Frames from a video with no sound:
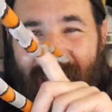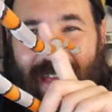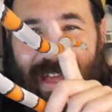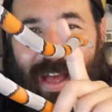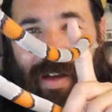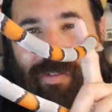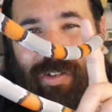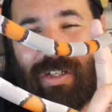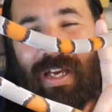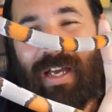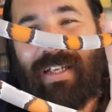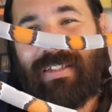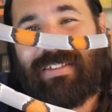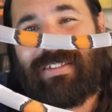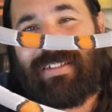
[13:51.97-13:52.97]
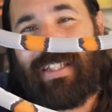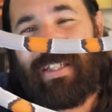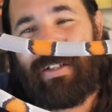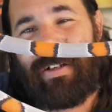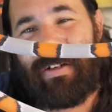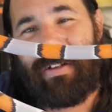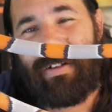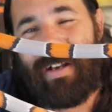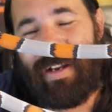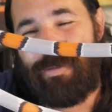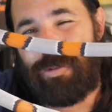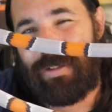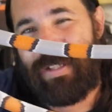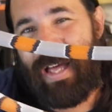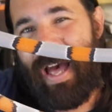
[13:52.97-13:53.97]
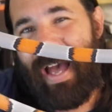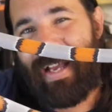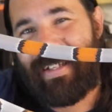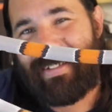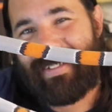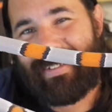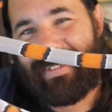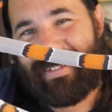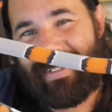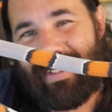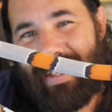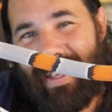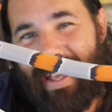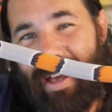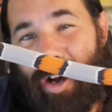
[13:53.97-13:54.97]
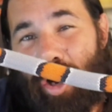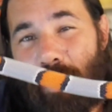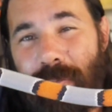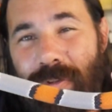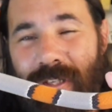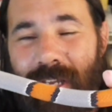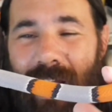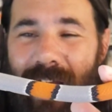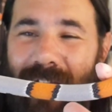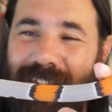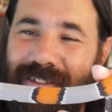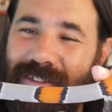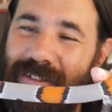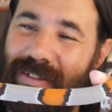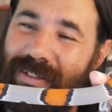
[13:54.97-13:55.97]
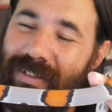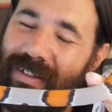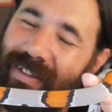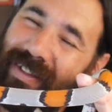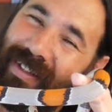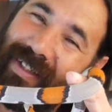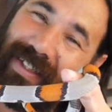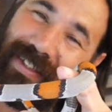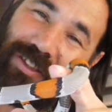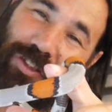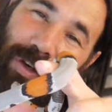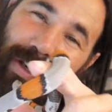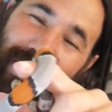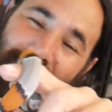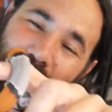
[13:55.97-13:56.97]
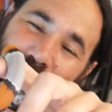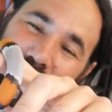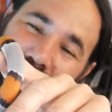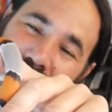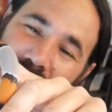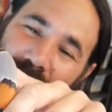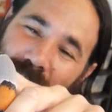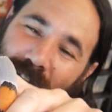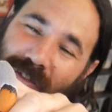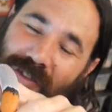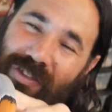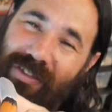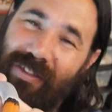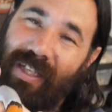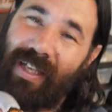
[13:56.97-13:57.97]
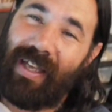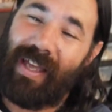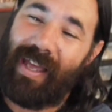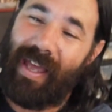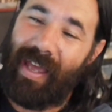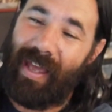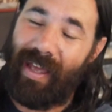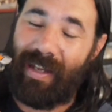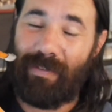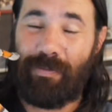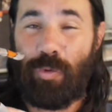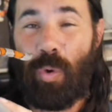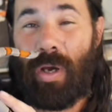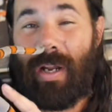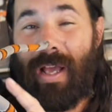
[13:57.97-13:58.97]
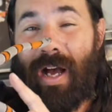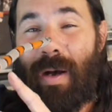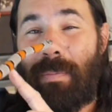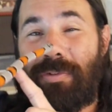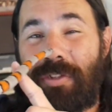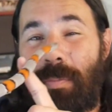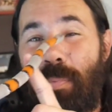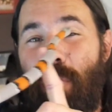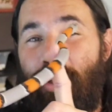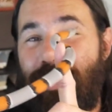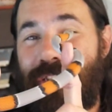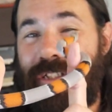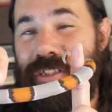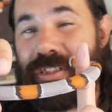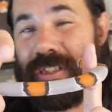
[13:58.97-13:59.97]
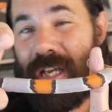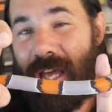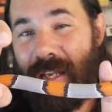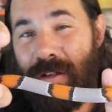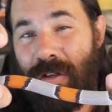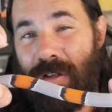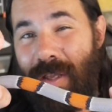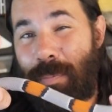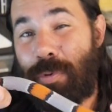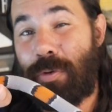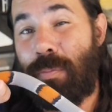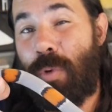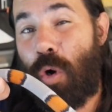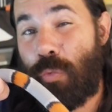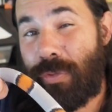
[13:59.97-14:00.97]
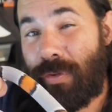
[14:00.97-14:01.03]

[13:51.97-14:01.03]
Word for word: have a nice dinner and relax. Hope you guys are enjoying the videos. And if you want to help support the channel and promote